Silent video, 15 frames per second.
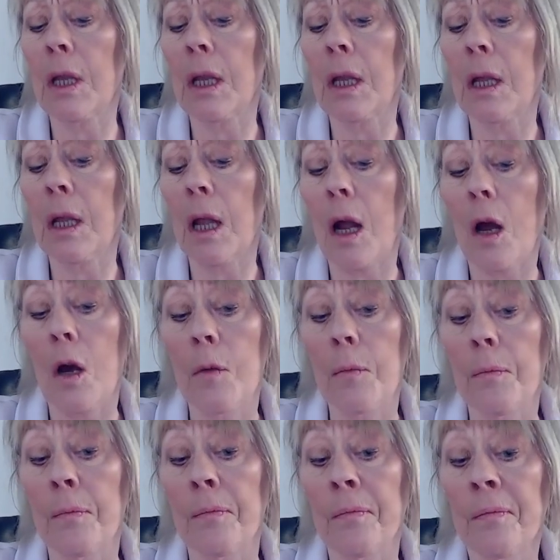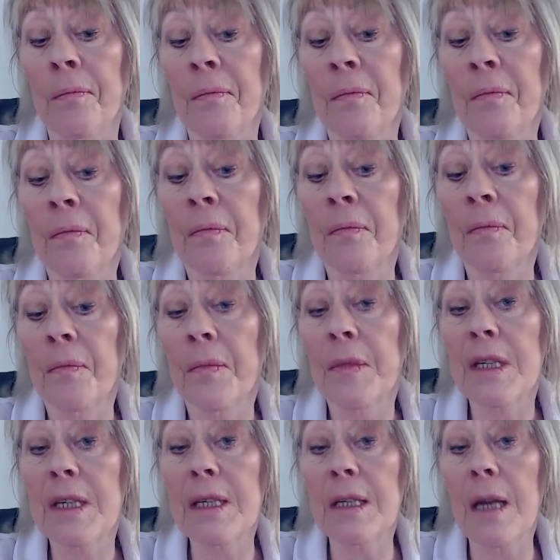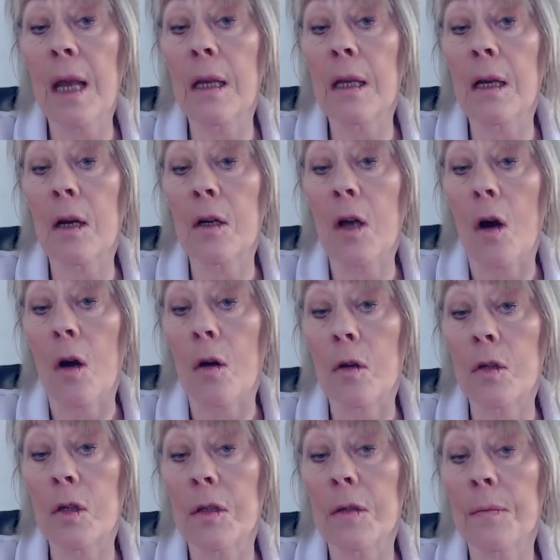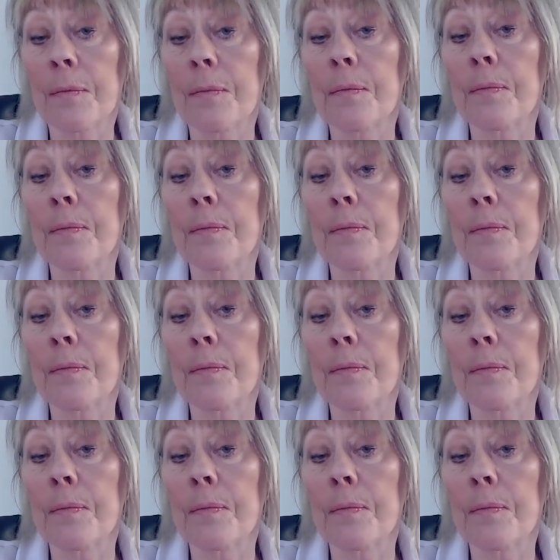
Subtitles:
the snake card.